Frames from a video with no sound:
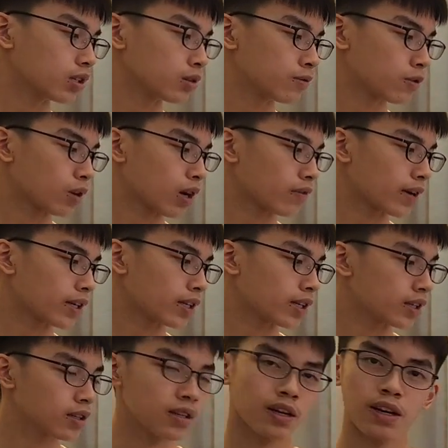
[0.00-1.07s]
if you have
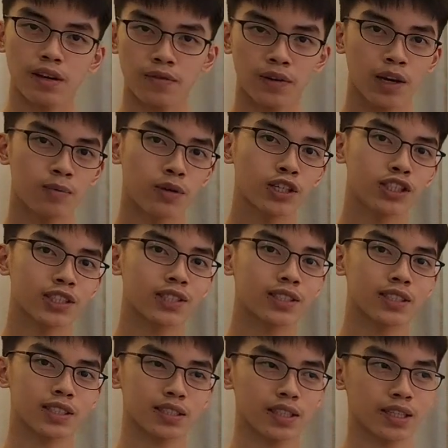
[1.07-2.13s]
any
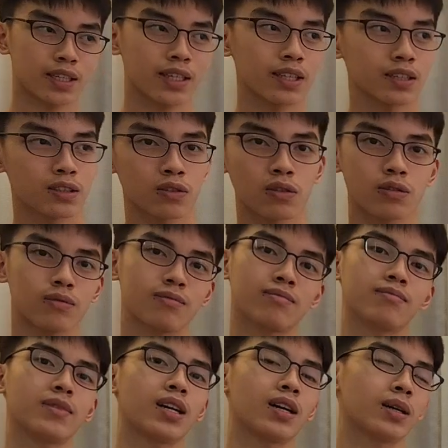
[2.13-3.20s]
vibrations like kind
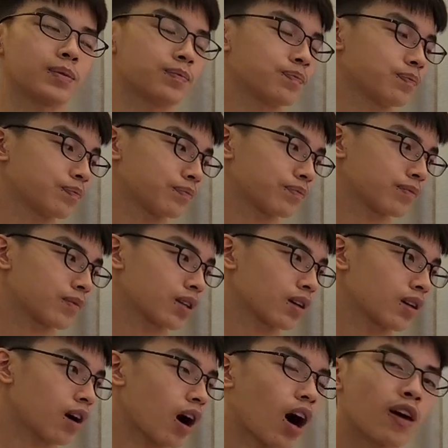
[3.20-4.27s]
of
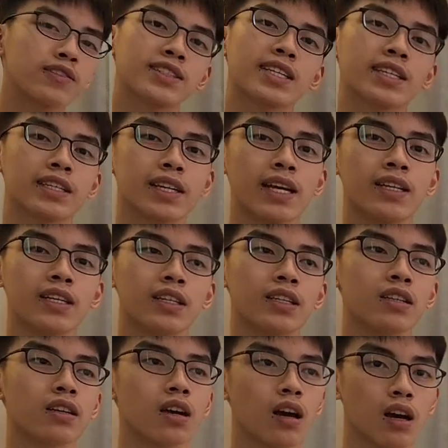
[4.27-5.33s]
offsetting
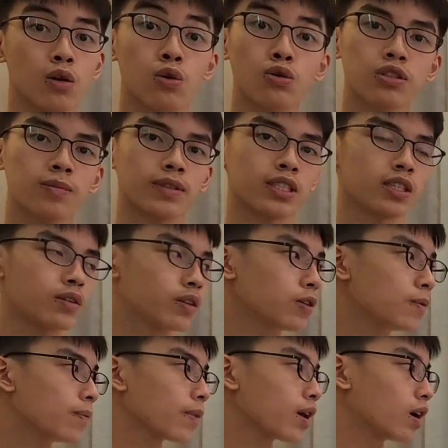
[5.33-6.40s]
any loose
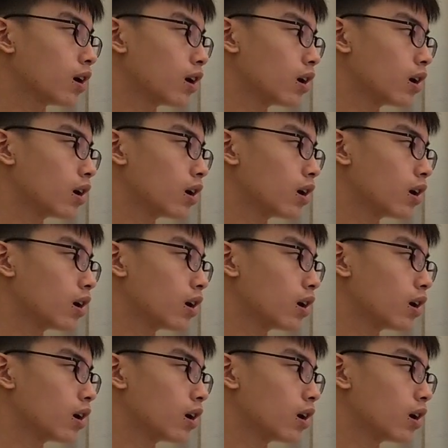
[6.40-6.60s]
material,